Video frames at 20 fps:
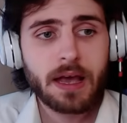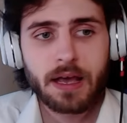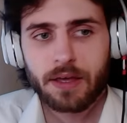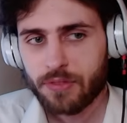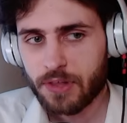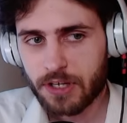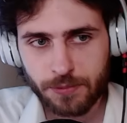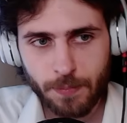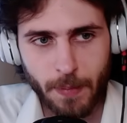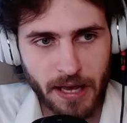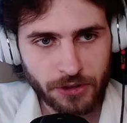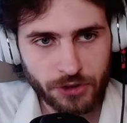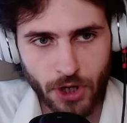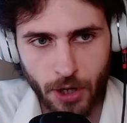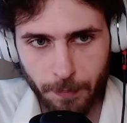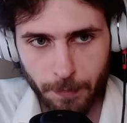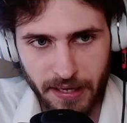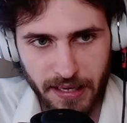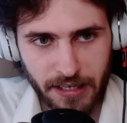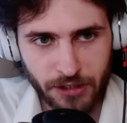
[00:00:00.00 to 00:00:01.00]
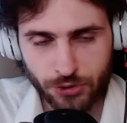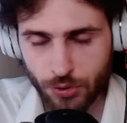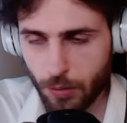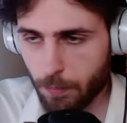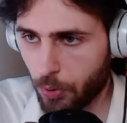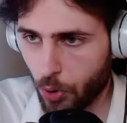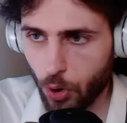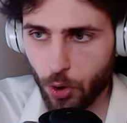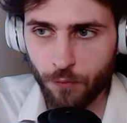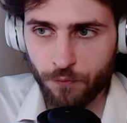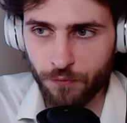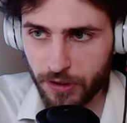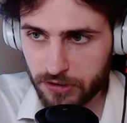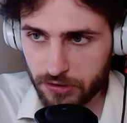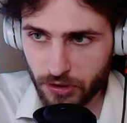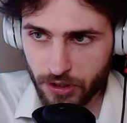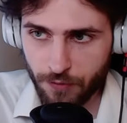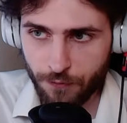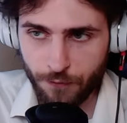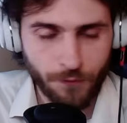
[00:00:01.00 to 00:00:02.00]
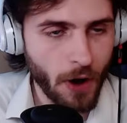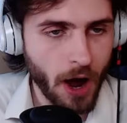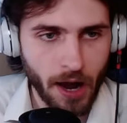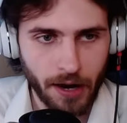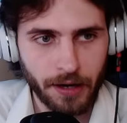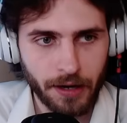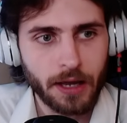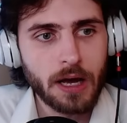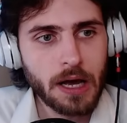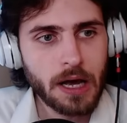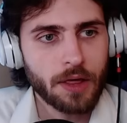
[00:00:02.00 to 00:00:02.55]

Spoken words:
This matchup is perfectly fine.